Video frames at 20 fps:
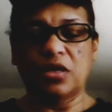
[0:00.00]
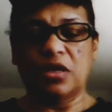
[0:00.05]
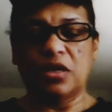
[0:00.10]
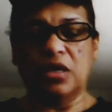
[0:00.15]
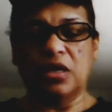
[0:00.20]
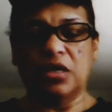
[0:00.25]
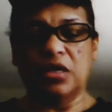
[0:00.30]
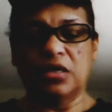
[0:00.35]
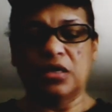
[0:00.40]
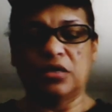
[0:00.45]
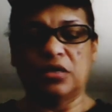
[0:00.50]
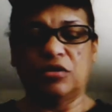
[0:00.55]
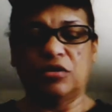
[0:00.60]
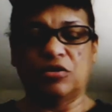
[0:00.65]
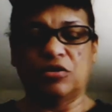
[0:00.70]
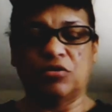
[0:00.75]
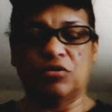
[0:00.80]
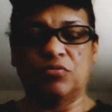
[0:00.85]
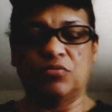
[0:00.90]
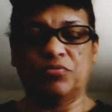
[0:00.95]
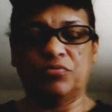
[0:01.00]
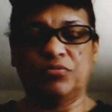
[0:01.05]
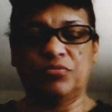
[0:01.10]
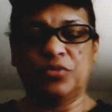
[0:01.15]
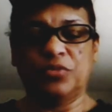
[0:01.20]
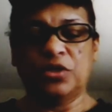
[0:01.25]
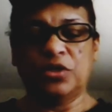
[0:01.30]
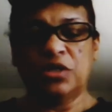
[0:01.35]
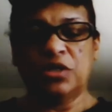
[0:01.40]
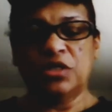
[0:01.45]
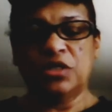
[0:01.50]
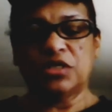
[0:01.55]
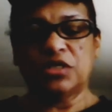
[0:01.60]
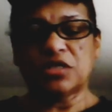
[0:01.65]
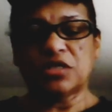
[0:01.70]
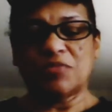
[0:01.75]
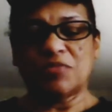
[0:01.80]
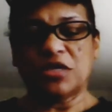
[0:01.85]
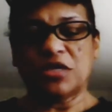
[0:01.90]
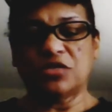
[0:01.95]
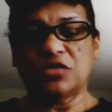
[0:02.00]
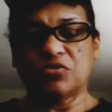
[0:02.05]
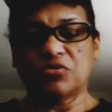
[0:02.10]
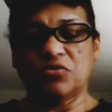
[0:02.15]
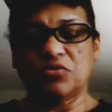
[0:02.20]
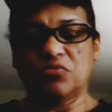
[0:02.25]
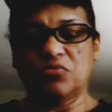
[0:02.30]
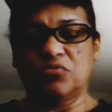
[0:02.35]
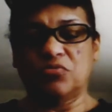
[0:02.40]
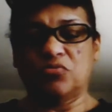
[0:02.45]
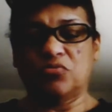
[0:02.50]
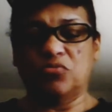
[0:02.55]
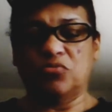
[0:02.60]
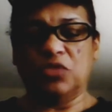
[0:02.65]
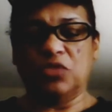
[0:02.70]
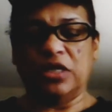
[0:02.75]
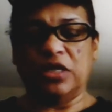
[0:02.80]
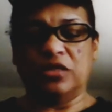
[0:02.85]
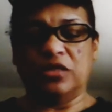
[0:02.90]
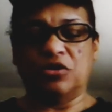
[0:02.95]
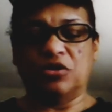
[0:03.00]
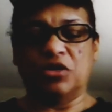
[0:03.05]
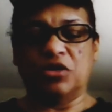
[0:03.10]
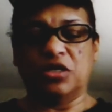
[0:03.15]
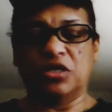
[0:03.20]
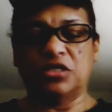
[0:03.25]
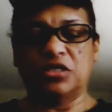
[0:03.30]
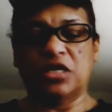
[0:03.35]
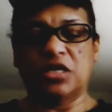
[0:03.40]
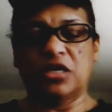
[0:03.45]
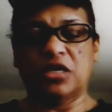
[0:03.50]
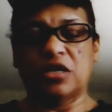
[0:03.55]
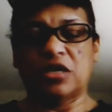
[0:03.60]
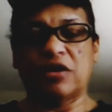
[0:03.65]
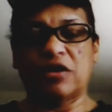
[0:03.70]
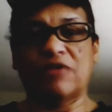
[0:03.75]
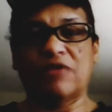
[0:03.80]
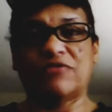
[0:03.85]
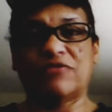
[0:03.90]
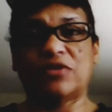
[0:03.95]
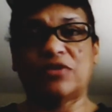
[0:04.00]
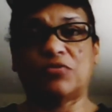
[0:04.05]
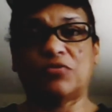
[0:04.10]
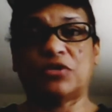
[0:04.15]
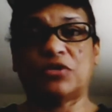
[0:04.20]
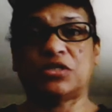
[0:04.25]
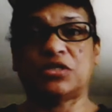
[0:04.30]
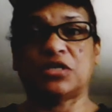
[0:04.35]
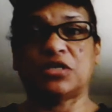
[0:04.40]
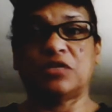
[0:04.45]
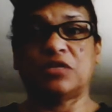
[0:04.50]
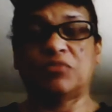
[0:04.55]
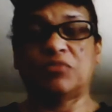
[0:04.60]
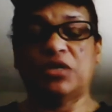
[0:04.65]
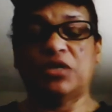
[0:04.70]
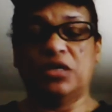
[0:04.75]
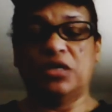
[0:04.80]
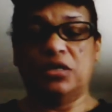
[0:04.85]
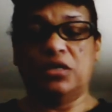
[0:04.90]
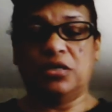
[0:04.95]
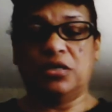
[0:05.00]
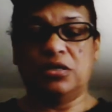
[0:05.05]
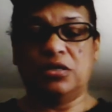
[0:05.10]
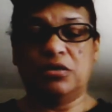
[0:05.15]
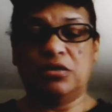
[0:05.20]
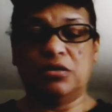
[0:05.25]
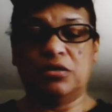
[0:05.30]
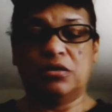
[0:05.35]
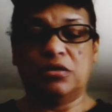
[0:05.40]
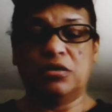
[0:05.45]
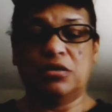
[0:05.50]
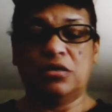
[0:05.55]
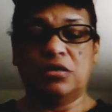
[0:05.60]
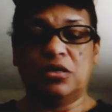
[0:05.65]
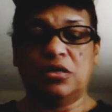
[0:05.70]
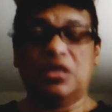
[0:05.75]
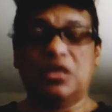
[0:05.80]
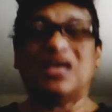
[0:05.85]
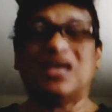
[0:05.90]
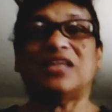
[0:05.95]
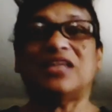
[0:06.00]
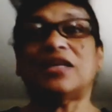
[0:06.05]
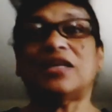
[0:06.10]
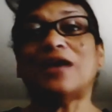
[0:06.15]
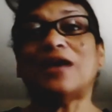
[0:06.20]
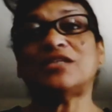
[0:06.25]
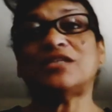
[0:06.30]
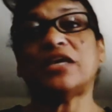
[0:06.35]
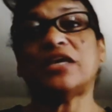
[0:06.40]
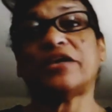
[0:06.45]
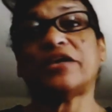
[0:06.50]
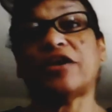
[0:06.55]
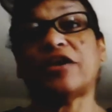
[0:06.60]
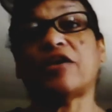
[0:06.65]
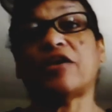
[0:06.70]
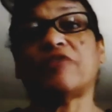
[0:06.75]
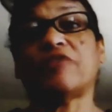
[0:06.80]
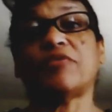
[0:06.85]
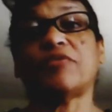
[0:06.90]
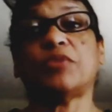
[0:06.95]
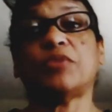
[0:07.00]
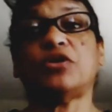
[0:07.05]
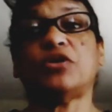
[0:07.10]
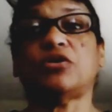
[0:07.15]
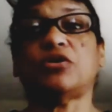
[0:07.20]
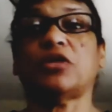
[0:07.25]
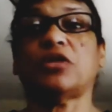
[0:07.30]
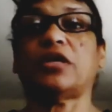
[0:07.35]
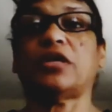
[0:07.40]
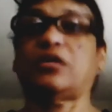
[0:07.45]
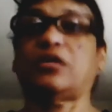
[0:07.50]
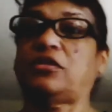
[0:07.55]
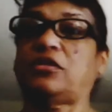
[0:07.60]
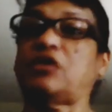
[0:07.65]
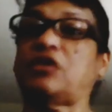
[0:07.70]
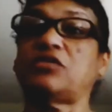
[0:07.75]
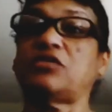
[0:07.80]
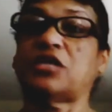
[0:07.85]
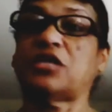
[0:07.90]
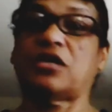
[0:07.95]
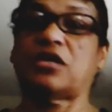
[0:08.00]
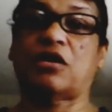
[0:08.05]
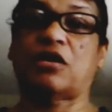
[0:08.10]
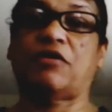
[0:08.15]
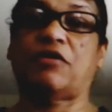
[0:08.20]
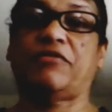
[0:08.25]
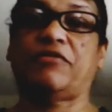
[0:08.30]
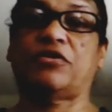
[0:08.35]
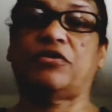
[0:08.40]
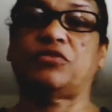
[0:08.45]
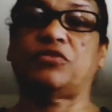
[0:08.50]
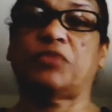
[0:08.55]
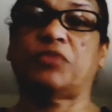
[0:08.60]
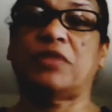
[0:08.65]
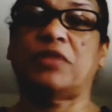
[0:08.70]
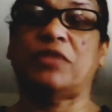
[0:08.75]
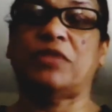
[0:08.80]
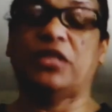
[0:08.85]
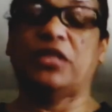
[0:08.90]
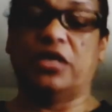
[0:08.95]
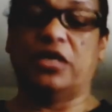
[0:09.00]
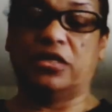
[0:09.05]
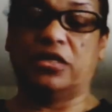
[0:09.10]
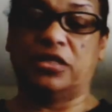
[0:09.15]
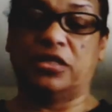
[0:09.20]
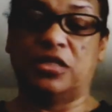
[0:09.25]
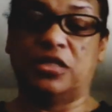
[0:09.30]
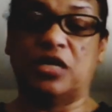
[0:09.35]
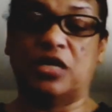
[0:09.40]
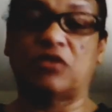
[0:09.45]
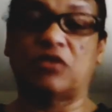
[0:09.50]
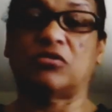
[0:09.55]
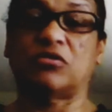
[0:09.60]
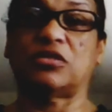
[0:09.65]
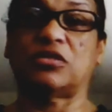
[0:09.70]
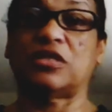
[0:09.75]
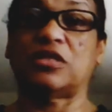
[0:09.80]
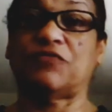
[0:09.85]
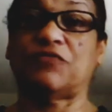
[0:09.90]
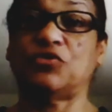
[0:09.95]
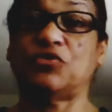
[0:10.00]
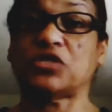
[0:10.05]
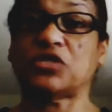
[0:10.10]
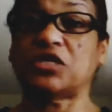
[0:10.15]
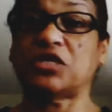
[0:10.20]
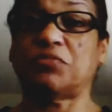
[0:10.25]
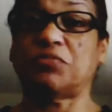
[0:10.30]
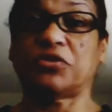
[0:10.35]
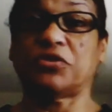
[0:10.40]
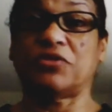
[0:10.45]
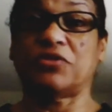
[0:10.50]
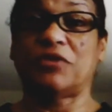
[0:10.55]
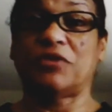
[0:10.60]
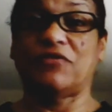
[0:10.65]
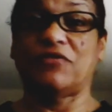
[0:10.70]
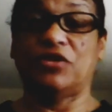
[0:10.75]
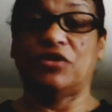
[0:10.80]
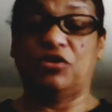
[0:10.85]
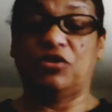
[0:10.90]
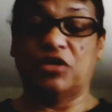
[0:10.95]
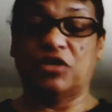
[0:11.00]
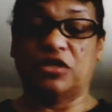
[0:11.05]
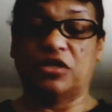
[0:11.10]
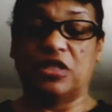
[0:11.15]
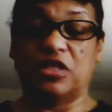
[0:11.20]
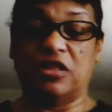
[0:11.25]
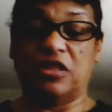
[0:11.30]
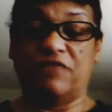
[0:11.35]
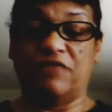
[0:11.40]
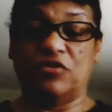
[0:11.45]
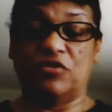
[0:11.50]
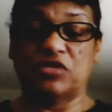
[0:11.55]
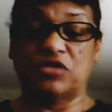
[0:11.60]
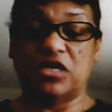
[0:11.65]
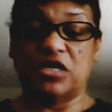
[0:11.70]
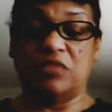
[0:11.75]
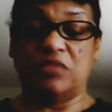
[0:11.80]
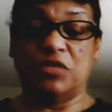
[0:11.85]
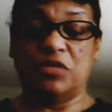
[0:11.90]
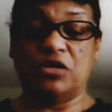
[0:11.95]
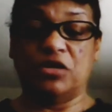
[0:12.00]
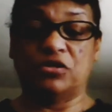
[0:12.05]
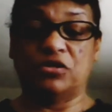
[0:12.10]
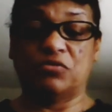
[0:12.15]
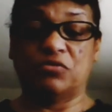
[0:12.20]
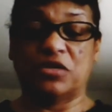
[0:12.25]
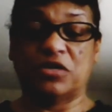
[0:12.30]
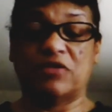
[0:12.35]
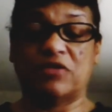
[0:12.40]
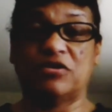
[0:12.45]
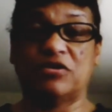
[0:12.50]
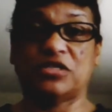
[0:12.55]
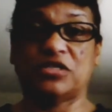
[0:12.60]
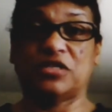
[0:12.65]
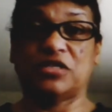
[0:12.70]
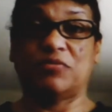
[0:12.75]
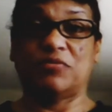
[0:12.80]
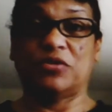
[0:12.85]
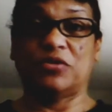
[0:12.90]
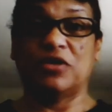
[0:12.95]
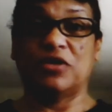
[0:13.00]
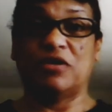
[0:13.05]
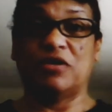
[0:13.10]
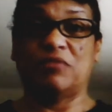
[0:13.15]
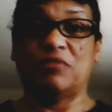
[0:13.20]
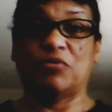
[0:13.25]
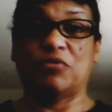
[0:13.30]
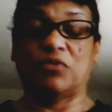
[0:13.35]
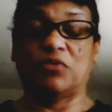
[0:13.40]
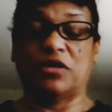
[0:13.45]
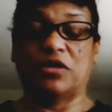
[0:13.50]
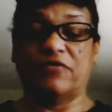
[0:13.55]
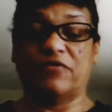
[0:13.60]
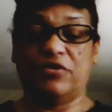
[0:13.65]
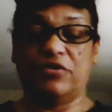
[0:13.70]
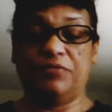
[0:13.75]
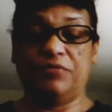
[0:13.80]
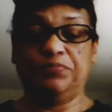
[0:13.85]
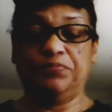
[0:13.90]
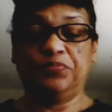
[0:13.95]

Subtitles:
And, you know, some kids are like, they're going to take care of it where it's going to be, not take care of it, but, you know, like, they'll take care of theirs. But I mean, like, they don't, if you sleep with them even, you know, like, they love their teddy bears or whatever, you sleep with them or whatever.